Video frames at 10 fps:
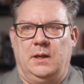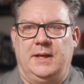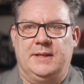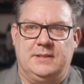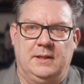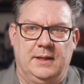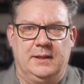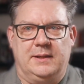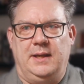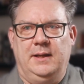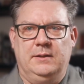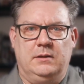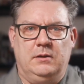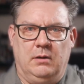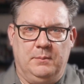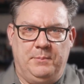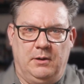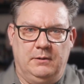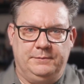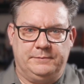is linked in the card
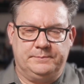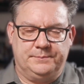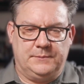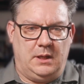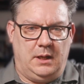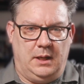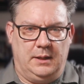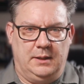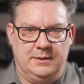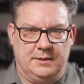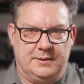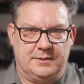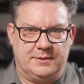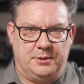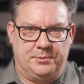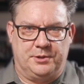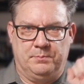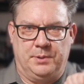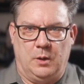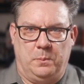above and in the
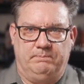description below.